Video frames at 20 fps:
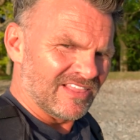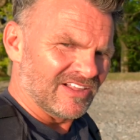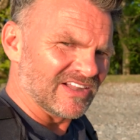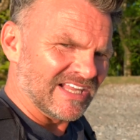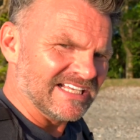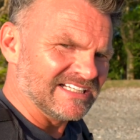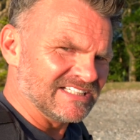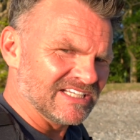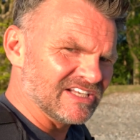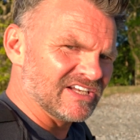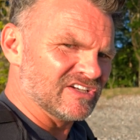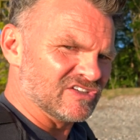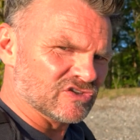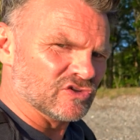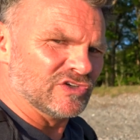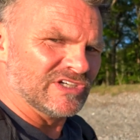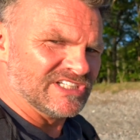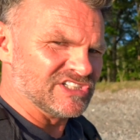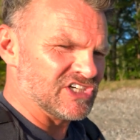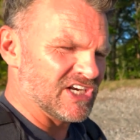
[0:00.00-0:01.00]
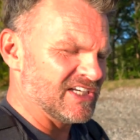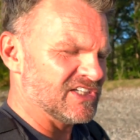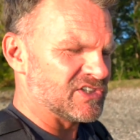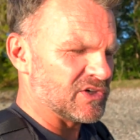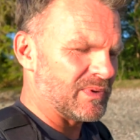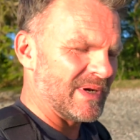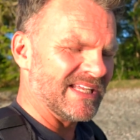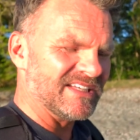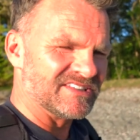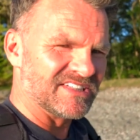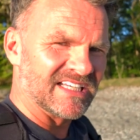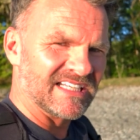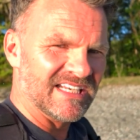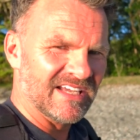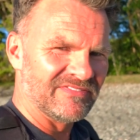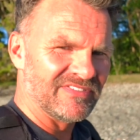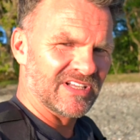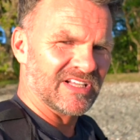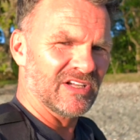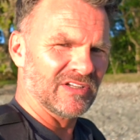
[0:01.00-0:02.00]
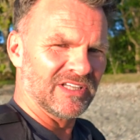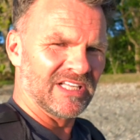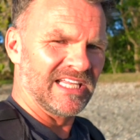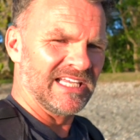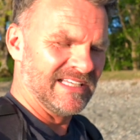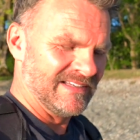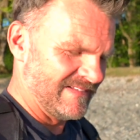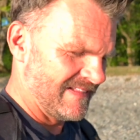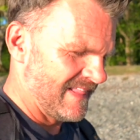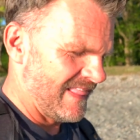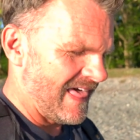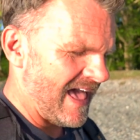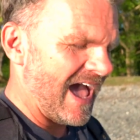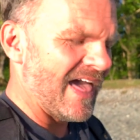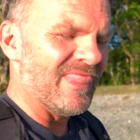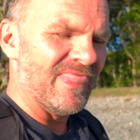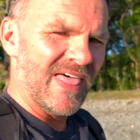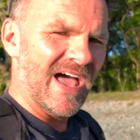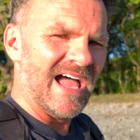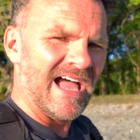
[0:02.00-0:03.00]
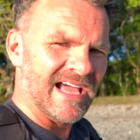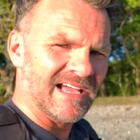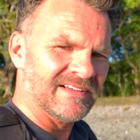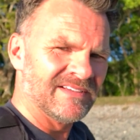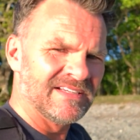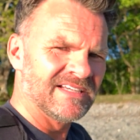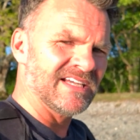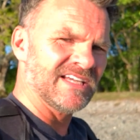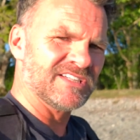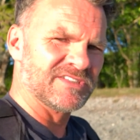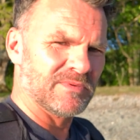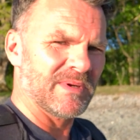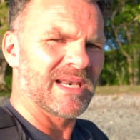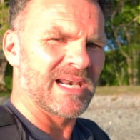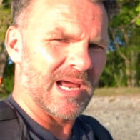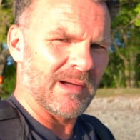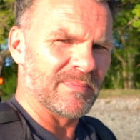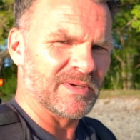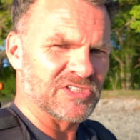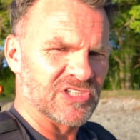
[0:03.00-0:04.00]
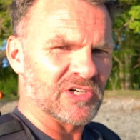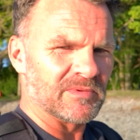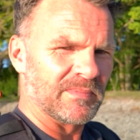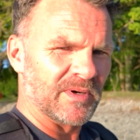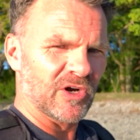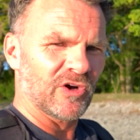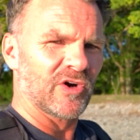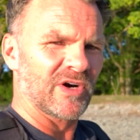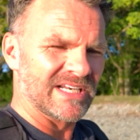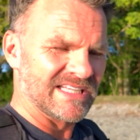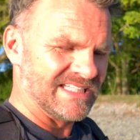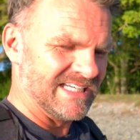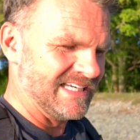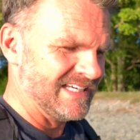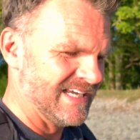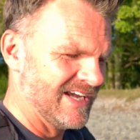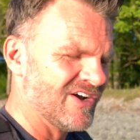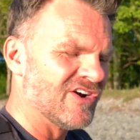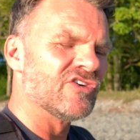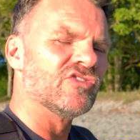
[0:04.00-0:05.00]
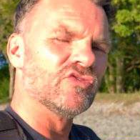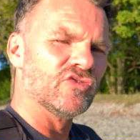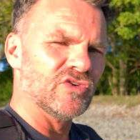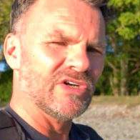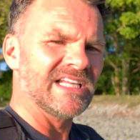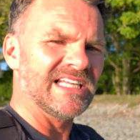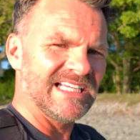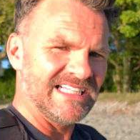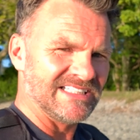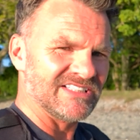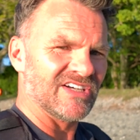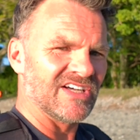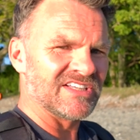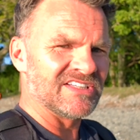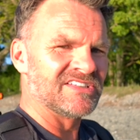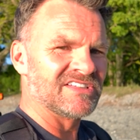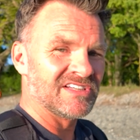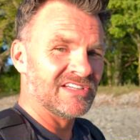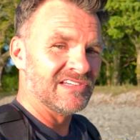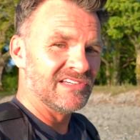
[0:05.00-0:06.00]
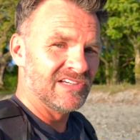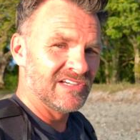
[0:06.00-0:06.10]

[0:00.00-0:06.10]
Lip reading: the lighting is going to change quite significantly. And that is where aperture priority really does